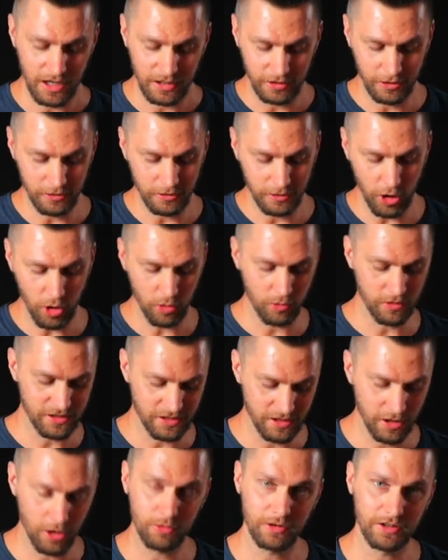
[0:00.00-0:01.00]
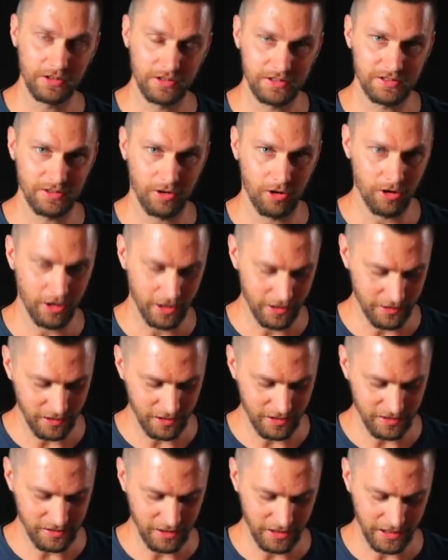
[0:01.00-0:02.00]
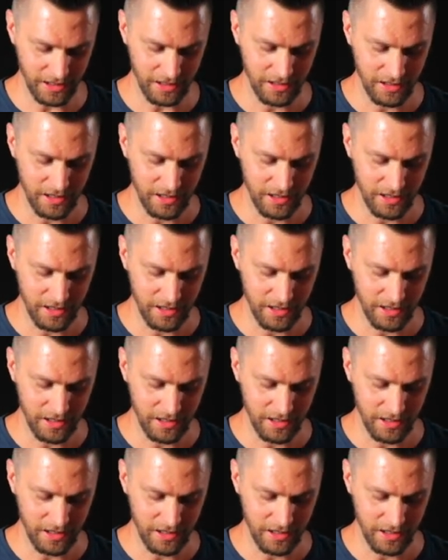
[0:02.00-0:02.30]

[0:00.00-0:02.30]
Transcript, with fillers: The lowest note in the song, I think, is like